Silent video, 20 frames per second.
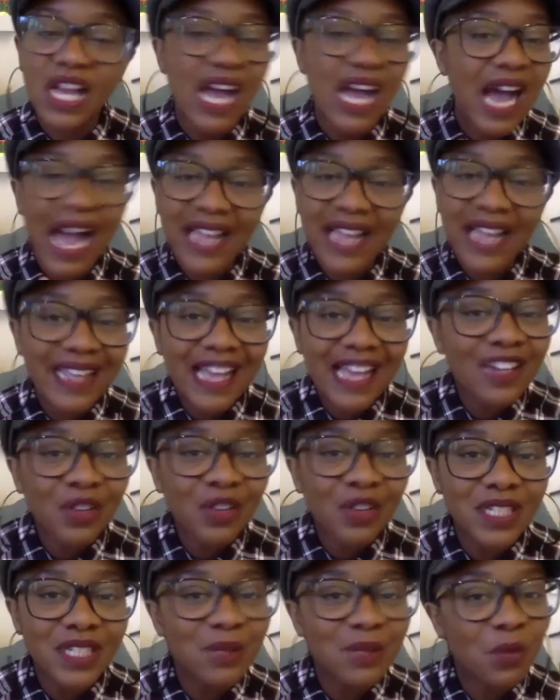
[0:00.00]
I
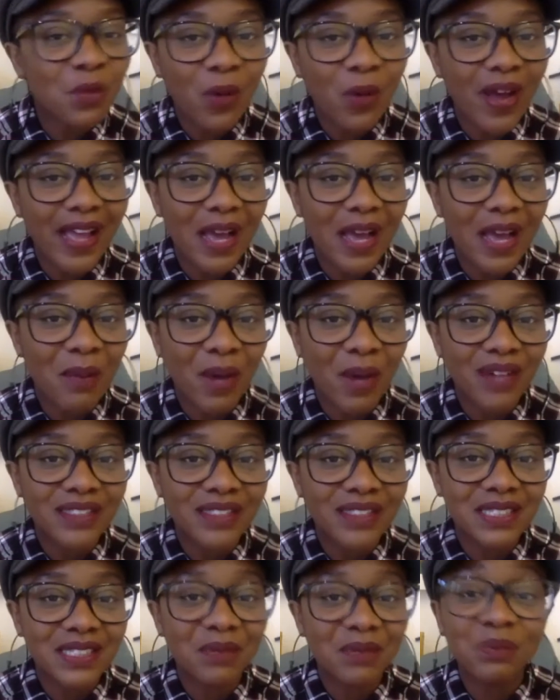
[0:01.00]
cannot keep quiet about
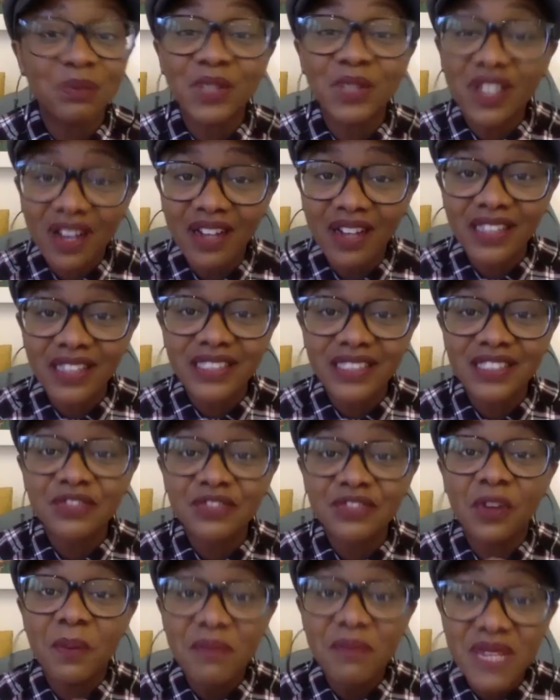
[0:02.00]
it, because
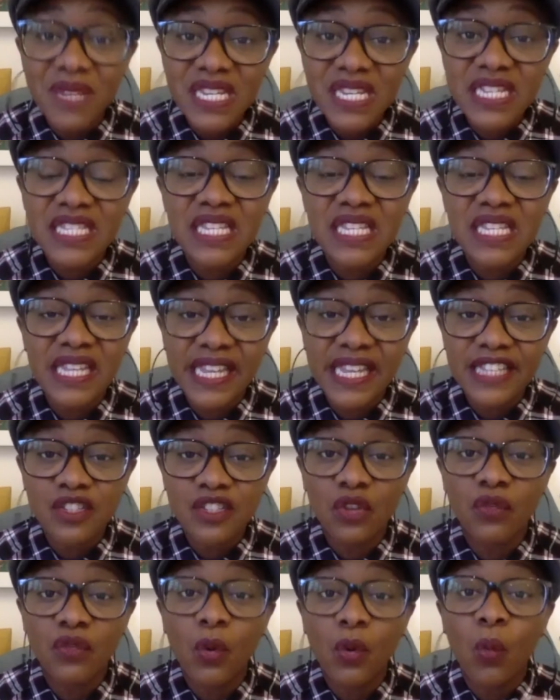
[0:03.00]
for me, it's a case
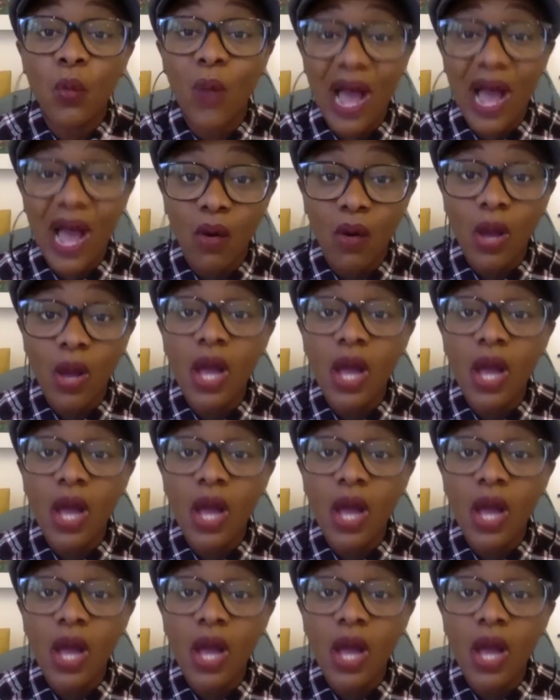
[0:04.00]
of, wow,